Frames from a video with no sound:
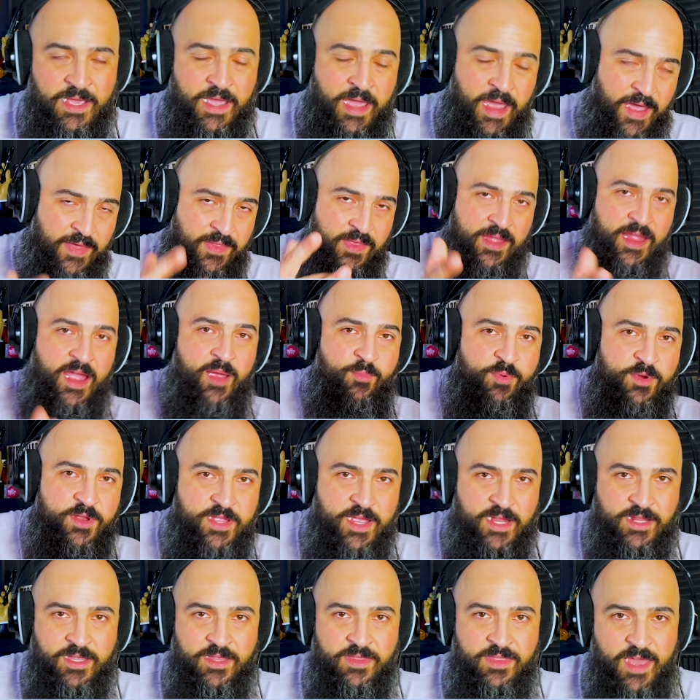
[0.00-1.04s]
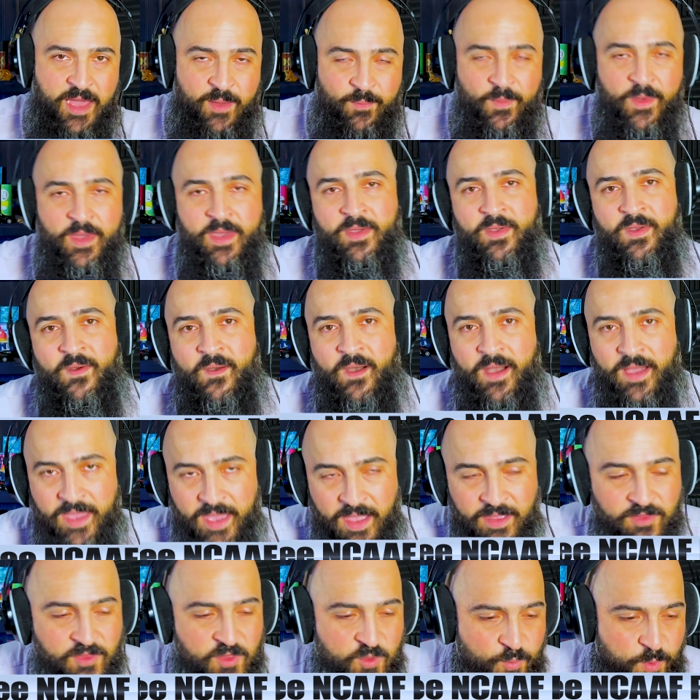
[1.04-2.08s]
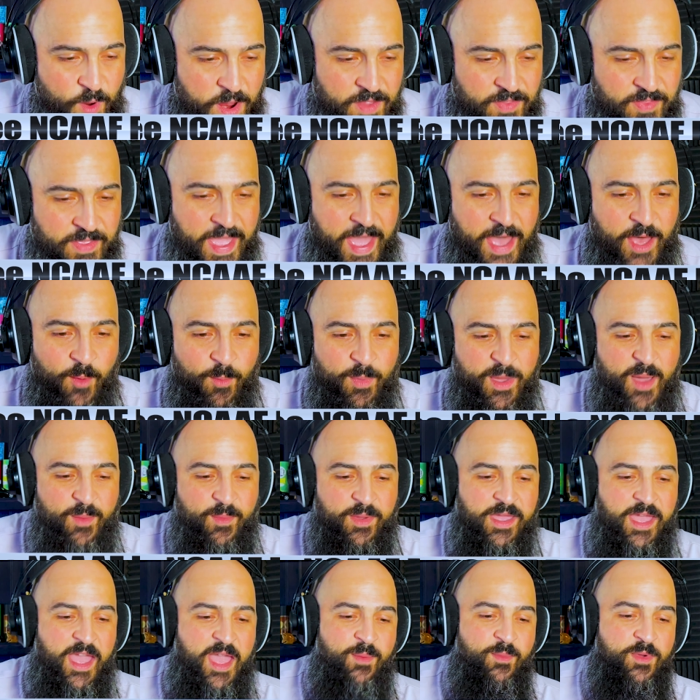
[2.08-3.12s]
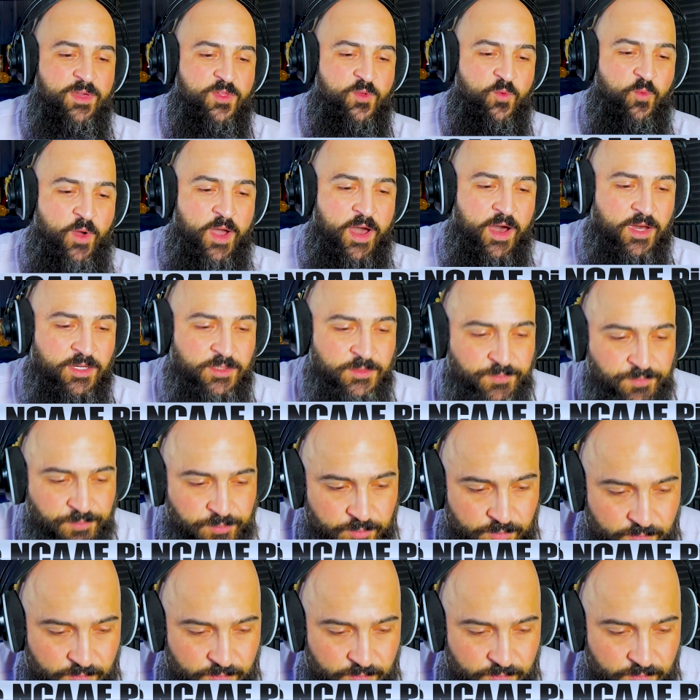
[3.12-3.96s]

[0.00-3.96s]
and then I predicted them against the spread in the Alabama game as well.